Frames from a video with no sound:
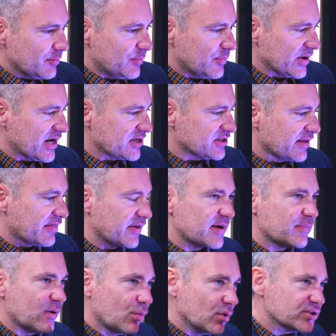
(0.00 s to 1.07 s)
but actually think
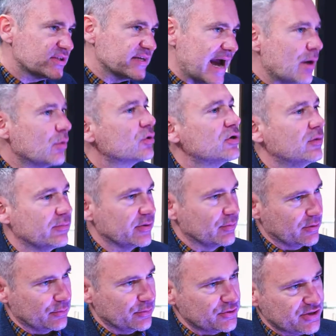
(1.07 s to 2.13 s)
about what's the outcome you
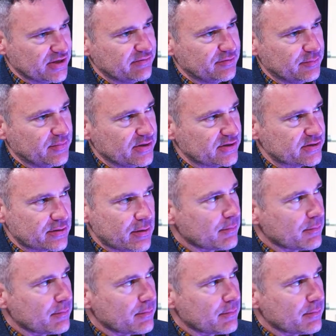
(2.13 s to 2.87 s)
want to achieve from this.